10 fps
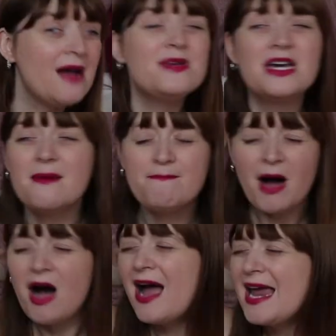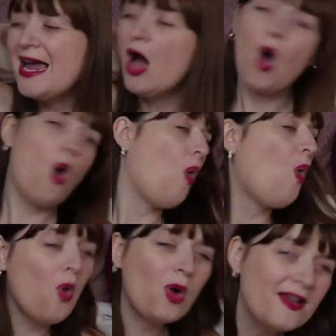I'm gonna buy
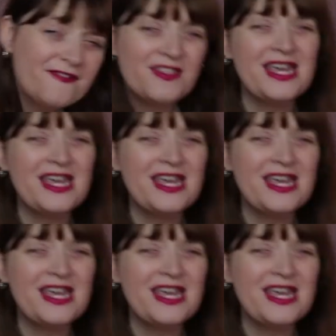all of